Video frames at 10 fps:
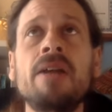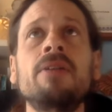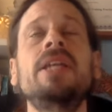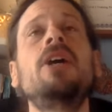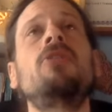
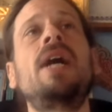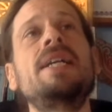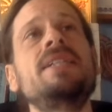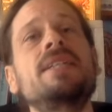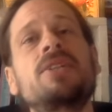
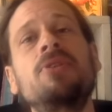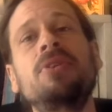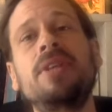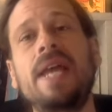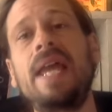rising, it's going
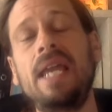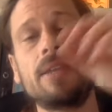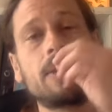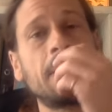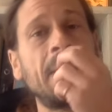through the
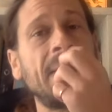eighth.